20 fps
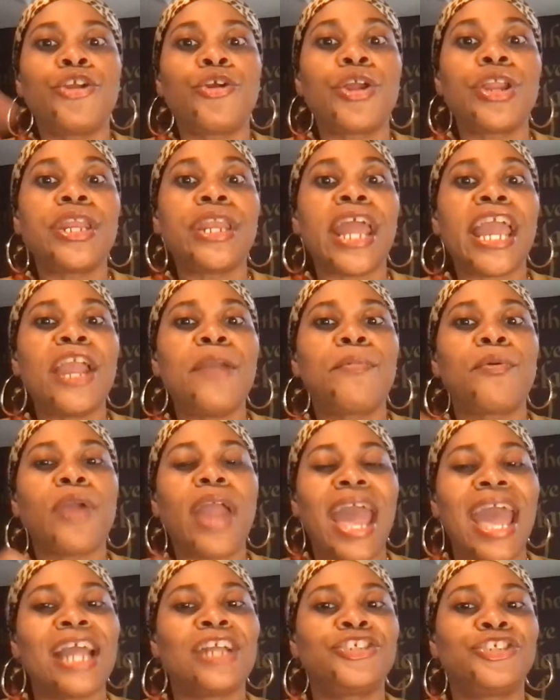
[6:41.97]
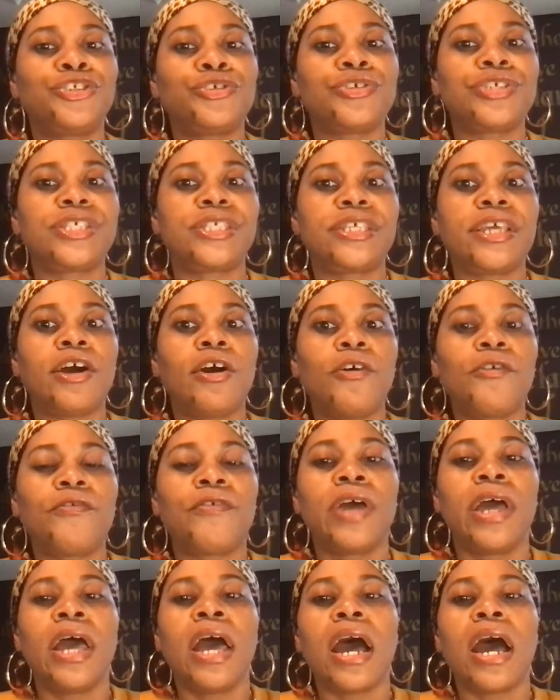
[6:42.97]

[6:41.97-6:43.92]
your neighbor as yourself.